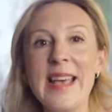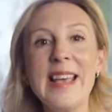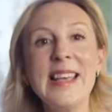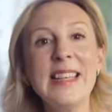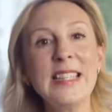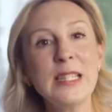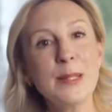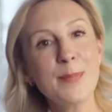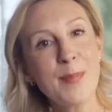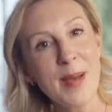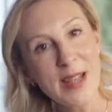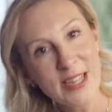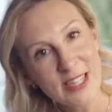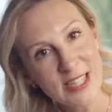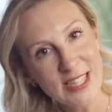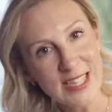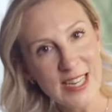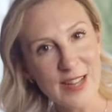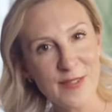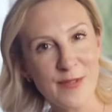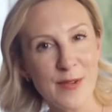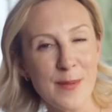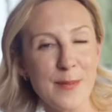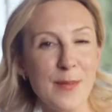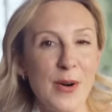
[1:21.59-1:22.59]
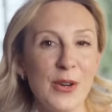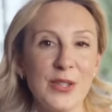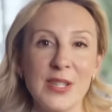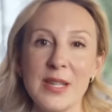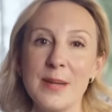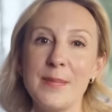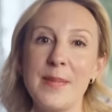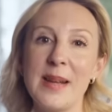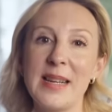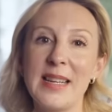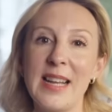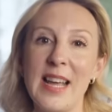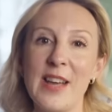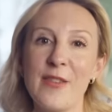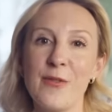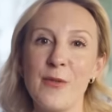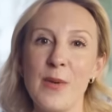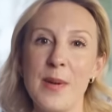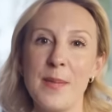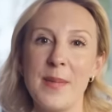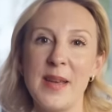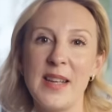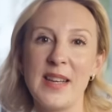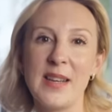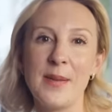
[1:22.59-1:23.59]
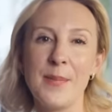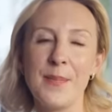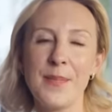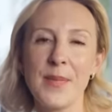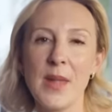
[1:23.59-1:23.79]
especially for modern midlife women.